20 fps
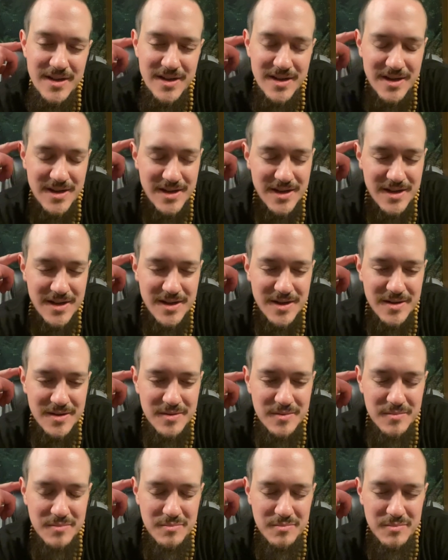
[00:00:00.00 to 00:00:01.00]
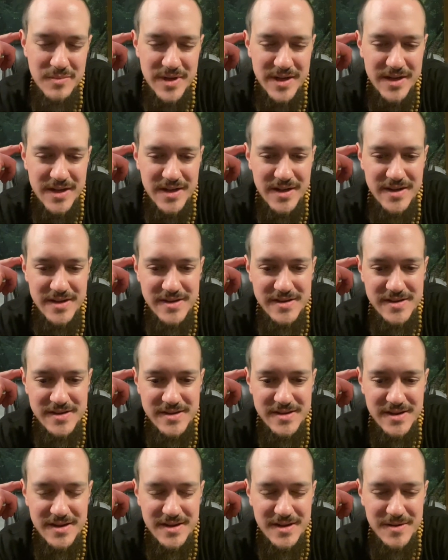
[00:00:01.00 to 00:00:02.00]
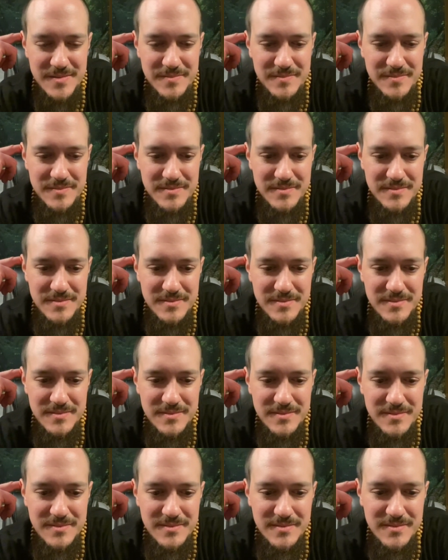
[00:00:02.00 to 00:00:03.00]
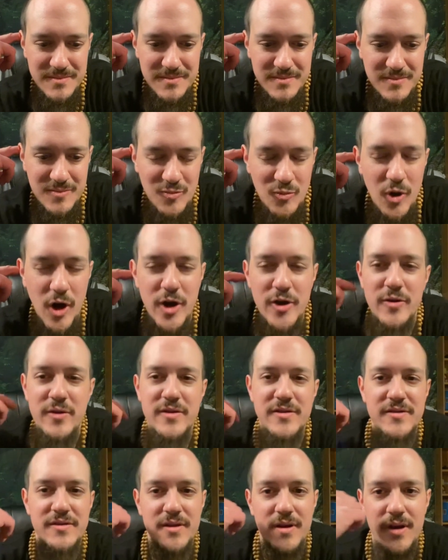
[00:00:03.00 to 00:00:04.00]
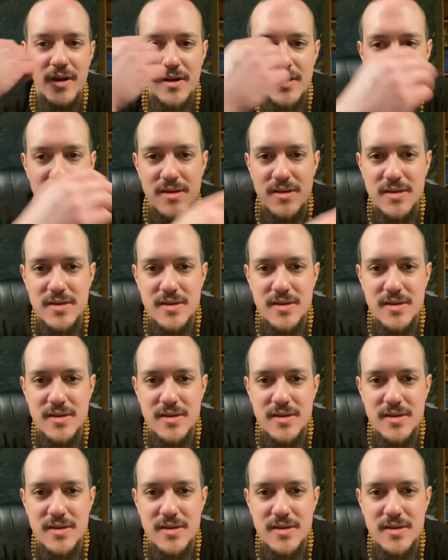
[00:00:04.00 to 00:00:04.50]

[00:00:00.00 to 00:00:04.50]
uh, because um, water is not